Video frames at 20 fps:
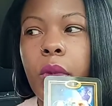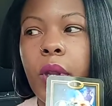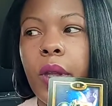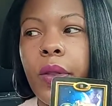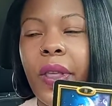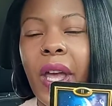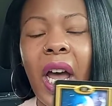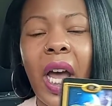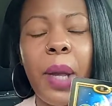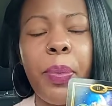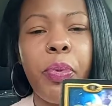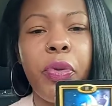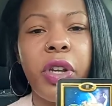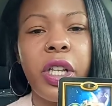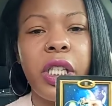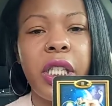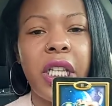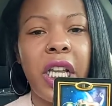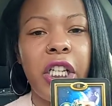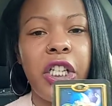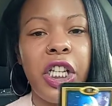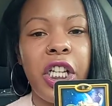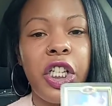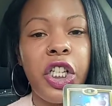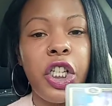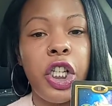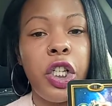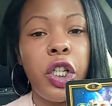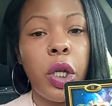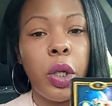the High Priestess here,
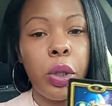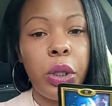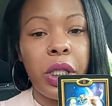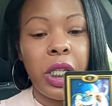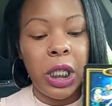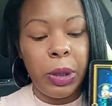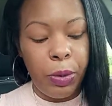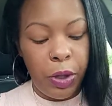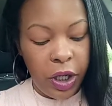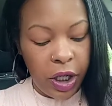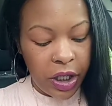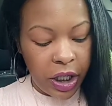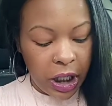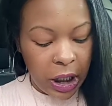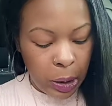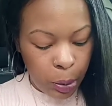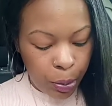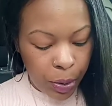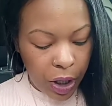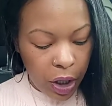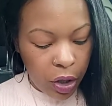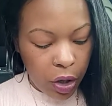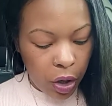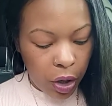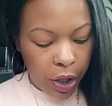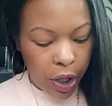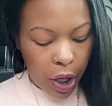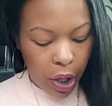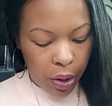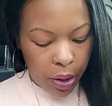she knows things, but you need to speak
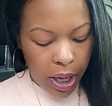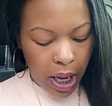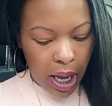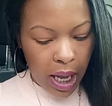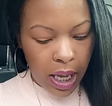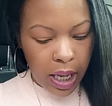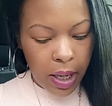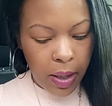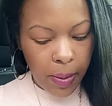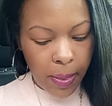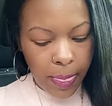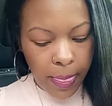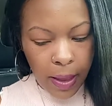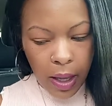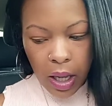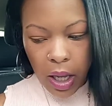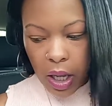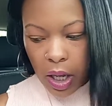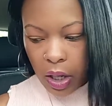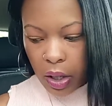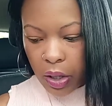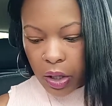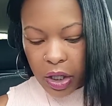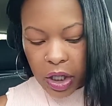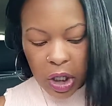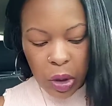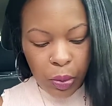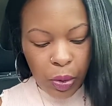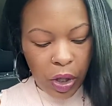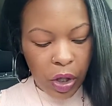on it, okay? You need to
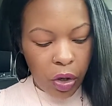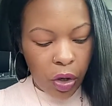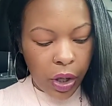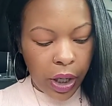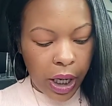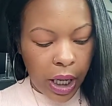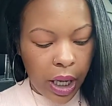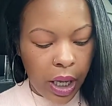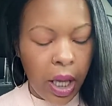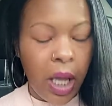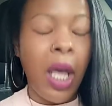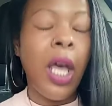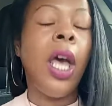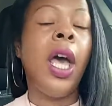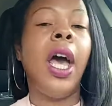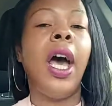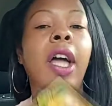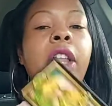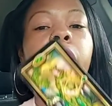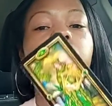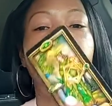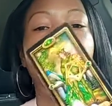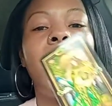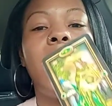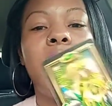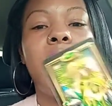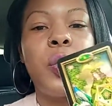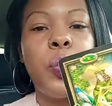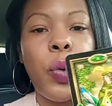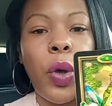speak on it. And you
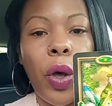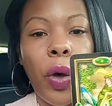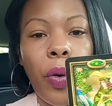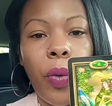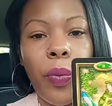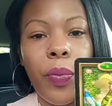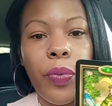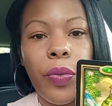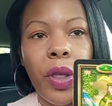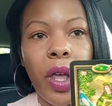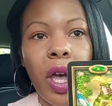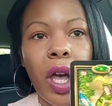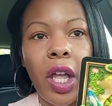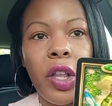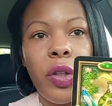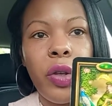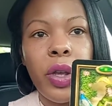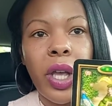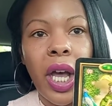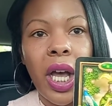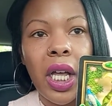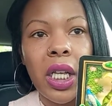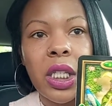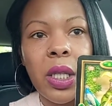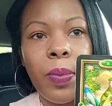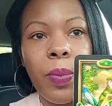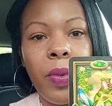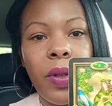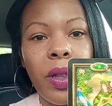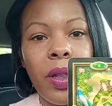guys will. And you guys,
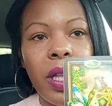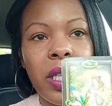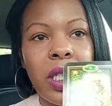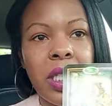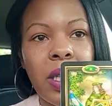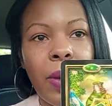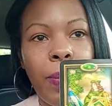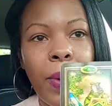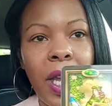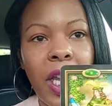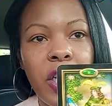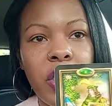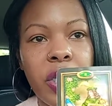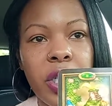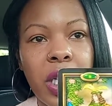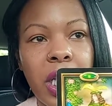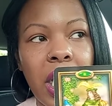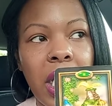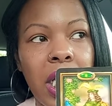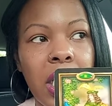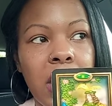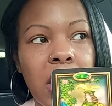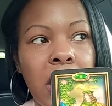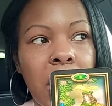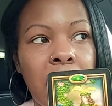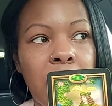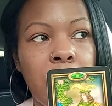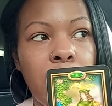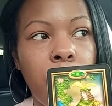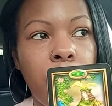this is a patient kid,
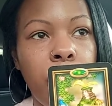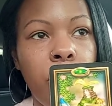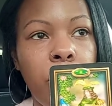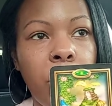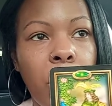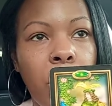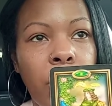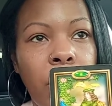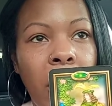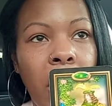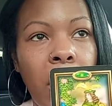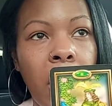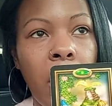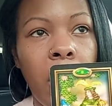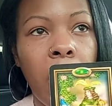yeah? So you know that,